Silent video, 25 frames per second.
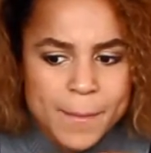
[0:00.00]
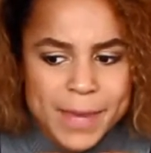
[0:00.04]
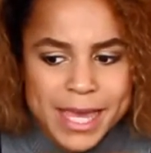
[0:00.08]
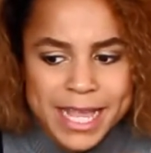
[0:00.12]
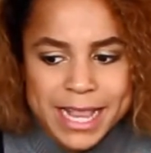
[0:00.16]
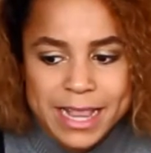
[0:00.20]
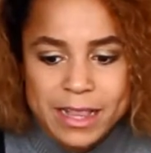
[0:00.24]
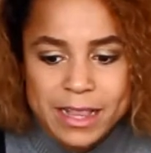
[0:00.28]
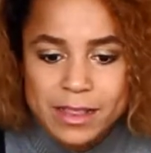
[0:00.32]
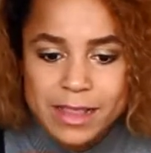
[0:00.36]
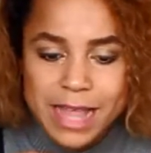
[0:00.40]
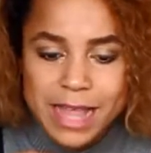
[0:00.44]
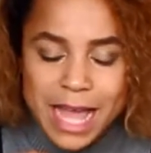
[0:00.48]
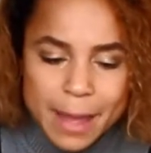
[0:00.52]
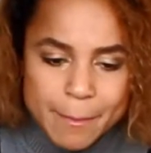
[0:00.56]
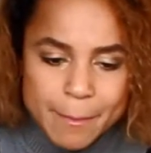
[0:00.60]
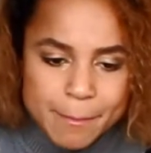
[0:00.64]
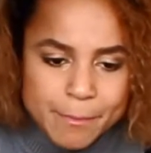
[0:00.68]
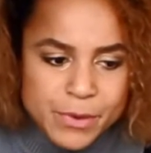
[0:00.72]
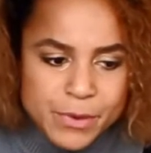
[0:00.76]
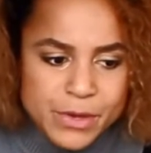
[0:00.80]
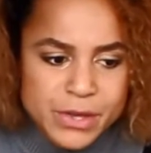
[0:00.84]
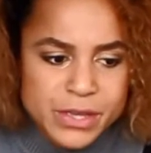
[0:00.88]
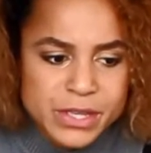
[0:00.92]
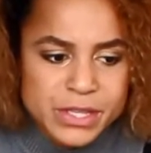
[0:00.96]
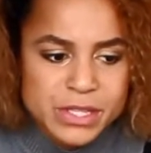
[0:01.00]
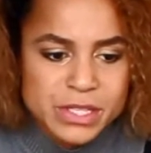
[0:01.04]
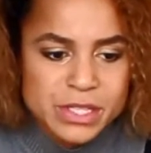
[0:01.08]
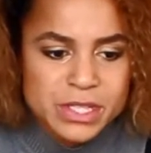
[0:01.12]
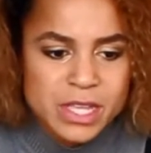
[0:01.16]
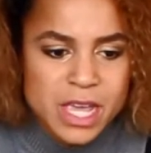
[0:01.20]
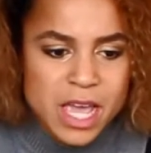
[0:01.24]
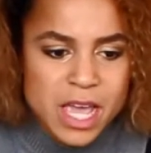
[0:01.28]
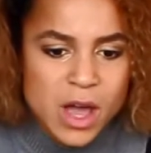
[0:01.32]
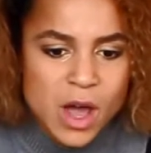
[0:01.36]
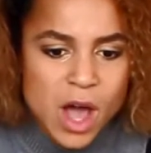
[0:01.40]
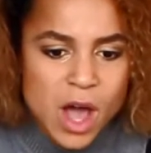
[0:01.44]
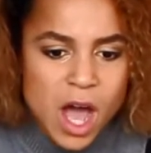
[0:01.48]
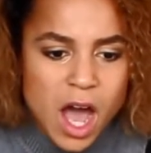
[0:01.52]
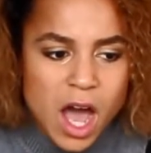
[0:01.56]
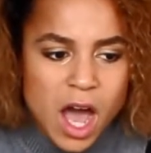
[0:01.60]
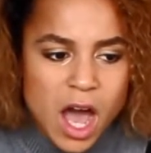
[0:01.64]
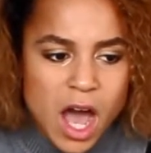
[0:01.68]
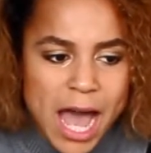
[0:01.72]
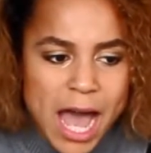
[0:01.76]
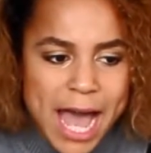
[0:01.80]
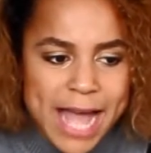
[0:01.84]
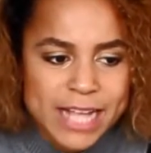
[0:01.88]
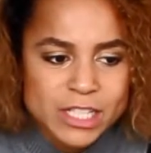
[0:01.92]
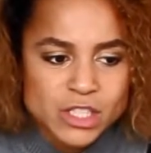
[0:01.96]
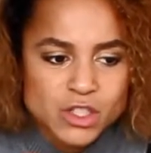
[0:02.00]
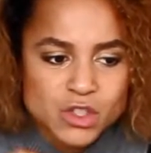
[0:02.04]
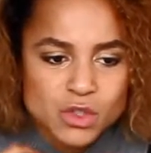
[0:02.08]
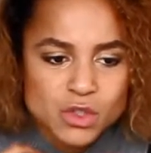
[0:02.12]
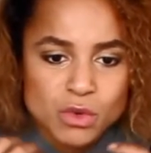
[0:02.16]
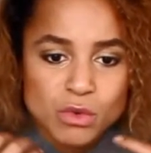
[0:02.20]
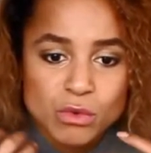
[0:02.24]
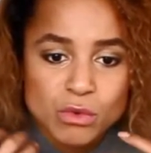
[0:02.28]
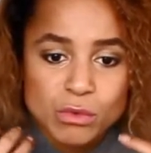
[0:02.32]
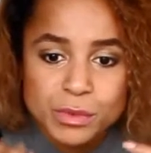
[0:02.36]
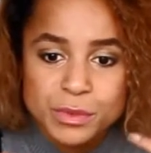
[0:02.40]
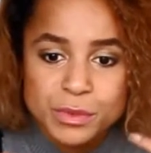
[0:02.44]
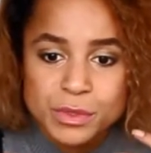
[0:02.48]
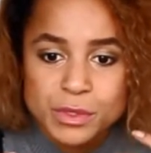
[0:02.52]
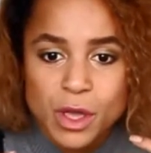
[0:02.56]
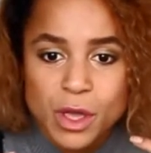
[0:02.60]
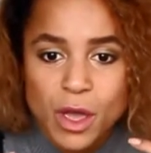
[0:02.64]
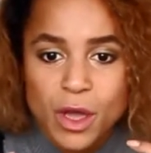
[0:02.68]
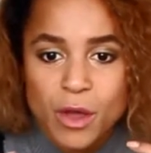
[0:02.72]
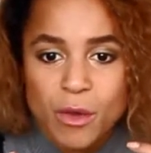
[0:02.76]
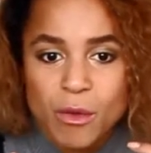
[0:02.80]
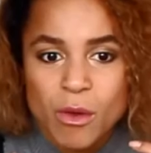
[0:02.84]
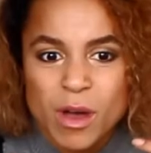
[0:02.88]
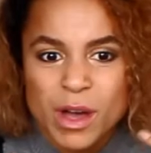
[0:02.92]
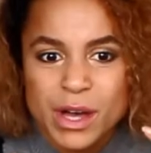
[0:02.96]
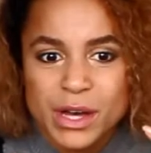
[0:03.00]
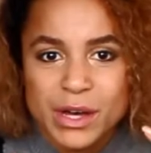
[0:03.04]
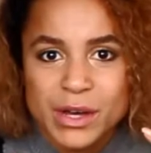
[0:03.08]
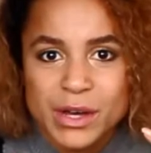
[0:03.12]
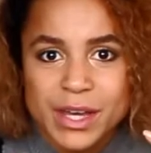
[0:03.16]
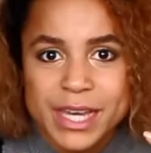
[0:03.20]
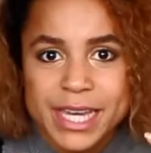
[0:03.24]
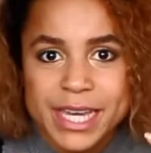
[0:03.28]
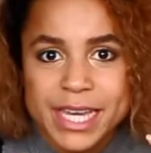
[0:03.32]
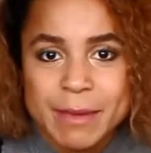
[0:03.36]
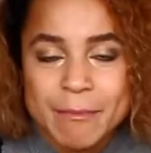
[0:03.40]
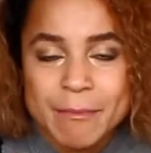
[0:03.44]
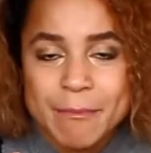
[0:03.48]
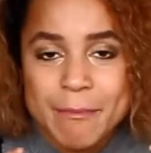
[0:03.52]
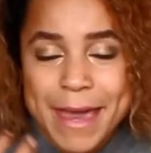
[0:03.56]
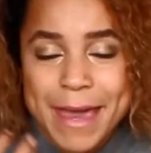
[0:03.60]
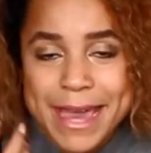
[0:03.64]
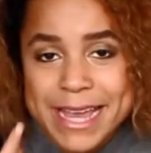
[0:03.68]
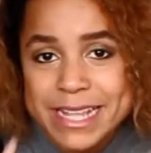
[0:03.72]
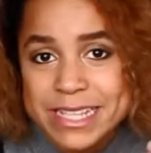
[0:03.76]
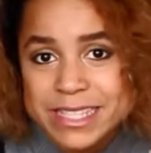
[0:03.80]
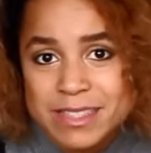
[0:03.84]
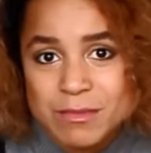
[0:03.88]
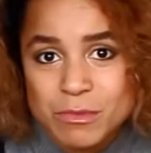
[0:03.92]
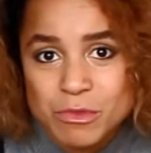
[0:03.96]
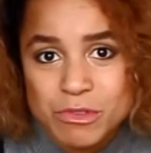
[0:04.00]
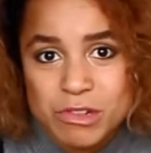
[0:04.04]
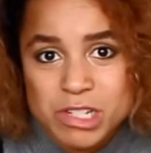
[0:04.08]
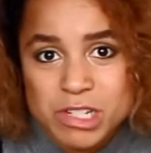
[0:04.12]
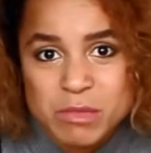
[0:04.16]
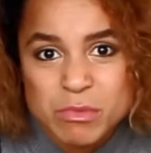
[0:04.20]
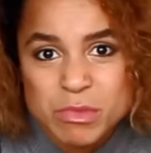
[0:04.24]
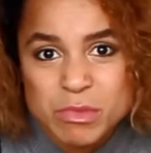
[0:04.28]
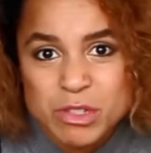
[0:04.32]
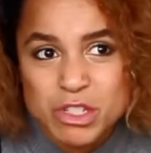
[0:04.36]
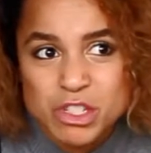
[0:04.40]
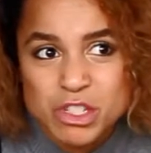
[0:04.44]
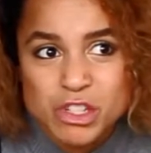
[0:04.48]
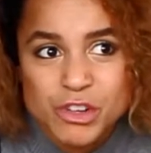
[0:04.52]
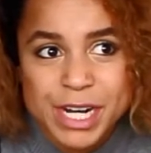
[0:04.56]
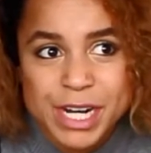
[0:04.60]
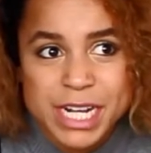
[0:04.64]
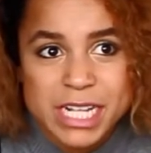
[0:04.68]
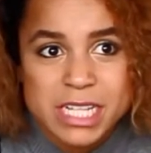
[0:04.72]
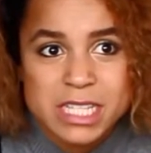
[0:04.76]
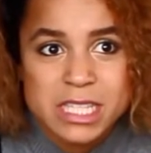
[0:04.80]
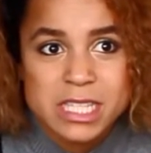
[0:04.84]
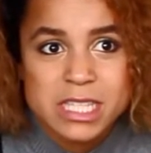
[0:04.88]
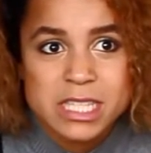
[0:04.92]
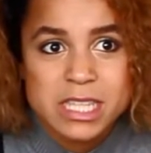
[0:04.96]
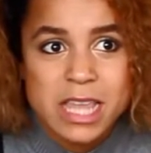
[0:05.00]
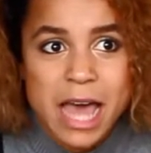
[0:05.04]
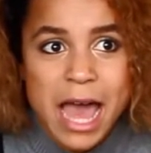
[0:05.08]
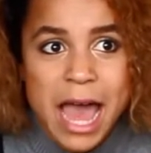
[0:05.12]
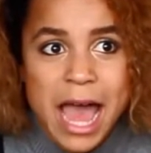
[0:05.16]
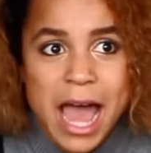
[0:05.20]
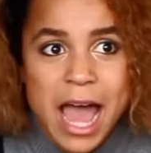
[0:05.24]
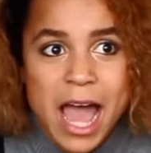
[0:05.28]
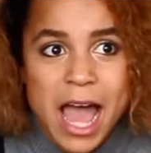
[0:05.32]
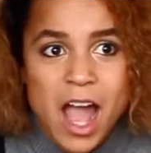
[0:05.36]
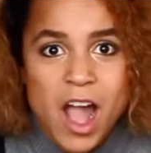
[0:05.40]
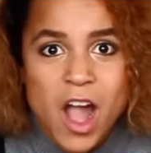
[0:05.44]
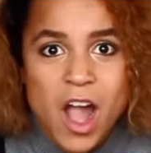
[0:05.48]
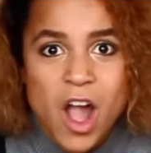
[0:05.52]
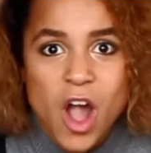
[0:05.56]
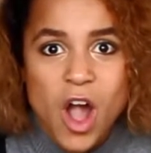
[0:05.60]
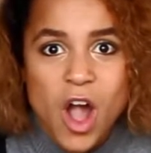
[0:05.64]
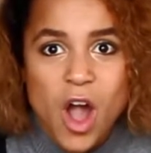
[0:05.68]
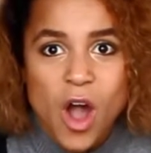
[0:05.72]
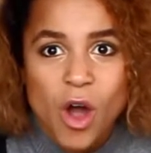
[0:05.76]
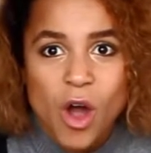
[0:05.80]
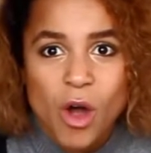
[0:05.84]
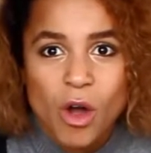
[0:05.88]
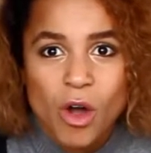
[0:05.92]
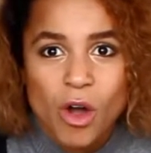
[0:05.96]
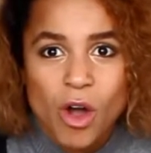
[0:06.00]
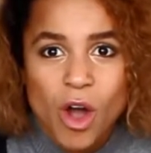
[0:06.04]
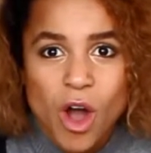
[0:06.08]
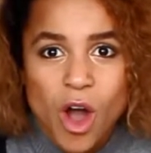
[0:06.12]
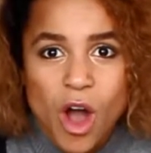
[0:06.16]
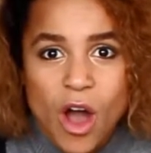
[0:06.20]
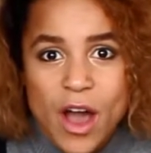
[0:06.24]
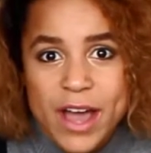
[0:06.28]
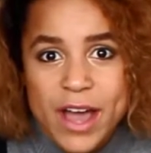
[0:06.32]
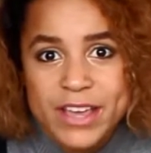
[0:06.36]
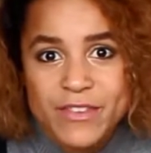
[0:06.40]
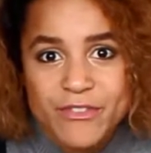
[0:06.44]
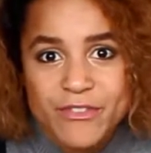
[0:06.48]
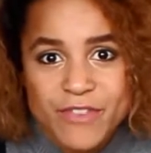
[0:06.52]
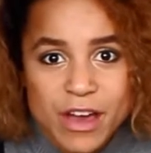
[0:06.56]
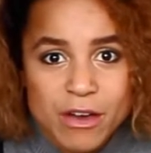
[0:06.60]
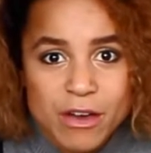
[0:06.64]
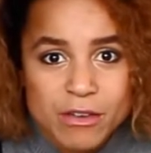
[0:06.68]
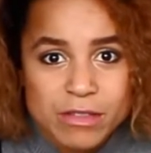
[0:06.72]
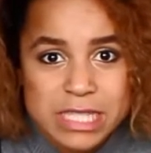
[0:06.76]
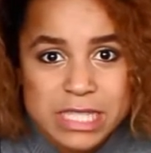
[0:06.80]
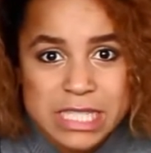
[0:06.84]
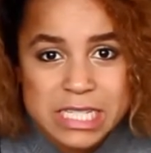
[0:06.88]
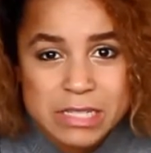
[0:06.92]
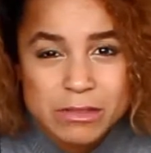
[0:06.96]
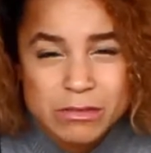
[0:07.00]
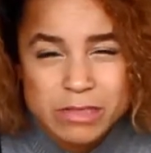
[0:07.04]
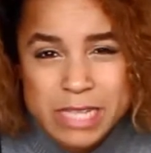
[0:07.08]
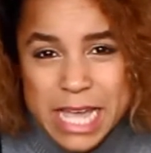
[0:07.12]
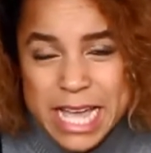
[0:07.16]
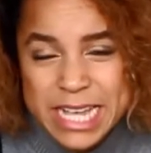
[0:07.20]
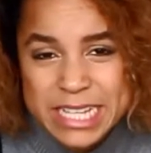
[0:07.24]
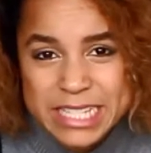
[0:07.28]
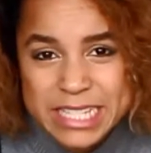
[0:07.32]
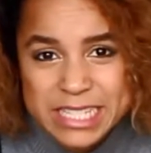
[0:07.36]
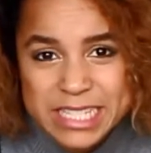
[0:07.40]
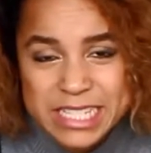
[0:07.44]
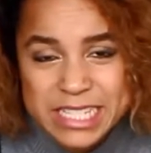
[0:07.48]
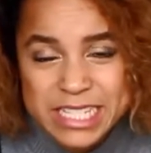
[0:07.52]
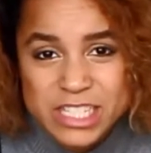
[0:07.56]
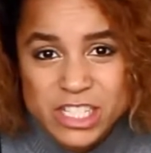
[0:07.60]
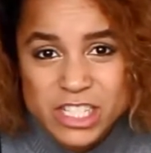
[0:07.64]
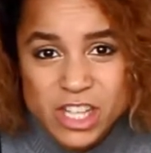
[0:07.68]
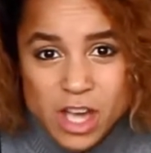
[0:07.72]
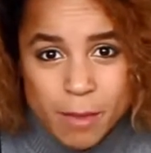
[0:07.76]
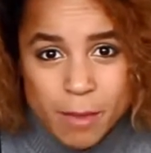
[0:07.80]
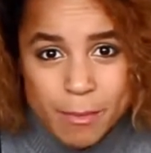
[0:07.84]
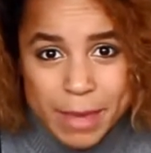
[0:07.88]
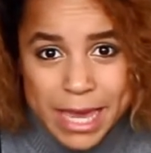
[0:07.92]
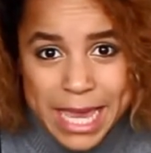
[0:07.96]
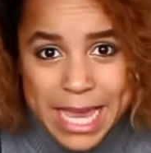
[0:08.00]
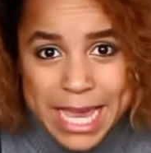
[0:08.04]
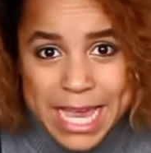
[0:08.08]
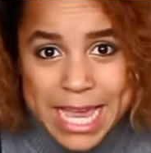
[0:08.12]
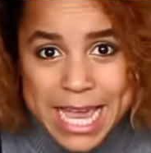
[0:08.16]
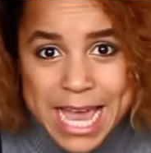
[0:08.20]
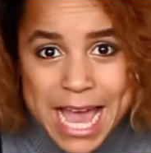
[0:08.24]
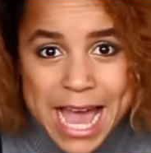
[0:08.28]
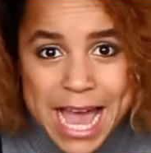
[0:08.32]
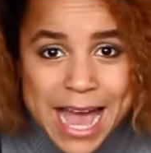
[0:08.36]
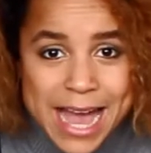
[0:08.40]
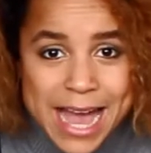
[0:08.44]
in little hampers, and also I made some Christmas treats that I felt still tasted yummy